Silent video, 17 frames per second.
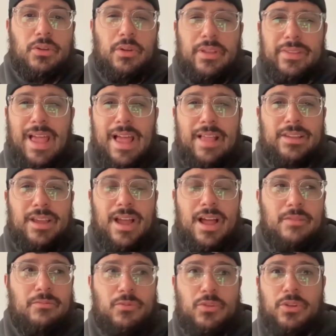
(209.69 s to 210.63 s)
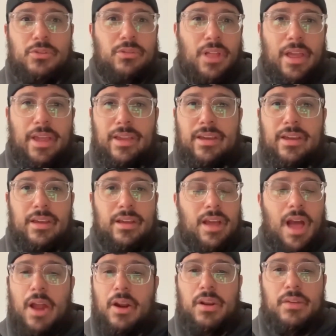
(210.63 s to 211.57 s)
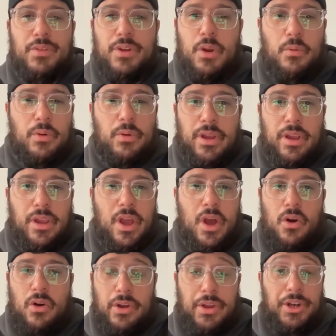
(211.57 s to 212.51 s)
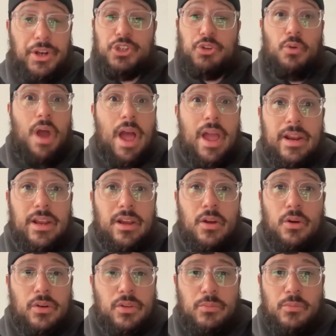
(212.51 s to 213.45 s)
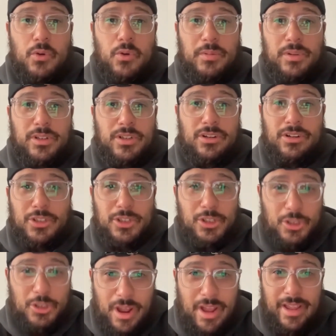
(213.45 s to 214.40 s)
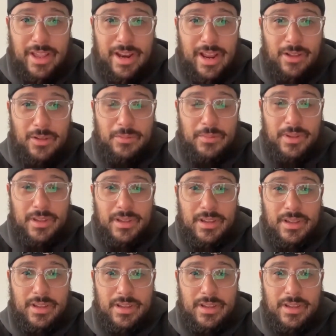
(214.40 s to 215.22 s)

So at that time, were you like, I don't even know where to go, I'm going to try to go to the Mormon church and try and get help?